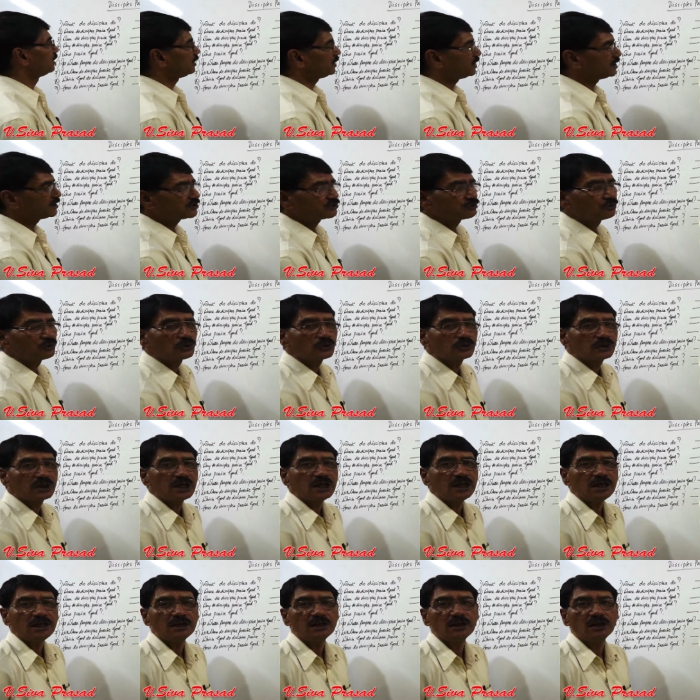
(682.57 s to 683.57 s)
Let's go to
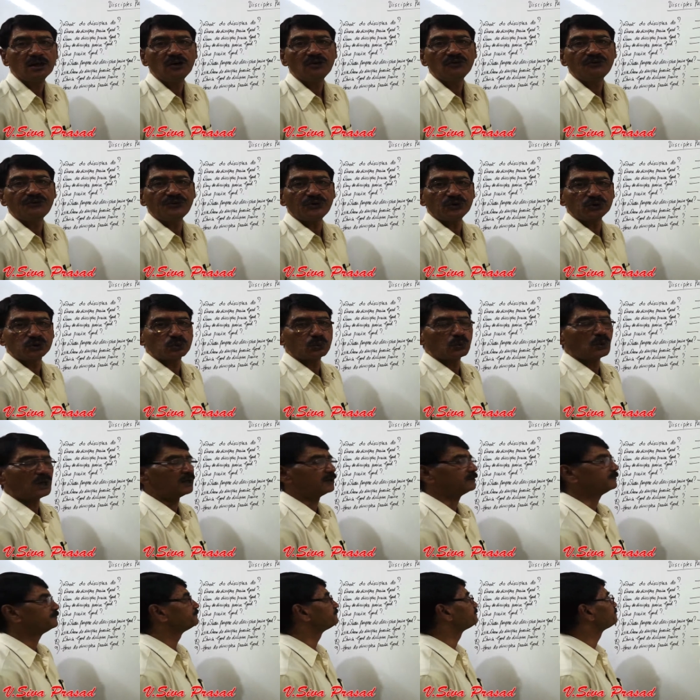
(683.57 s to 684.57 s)
the fourth one.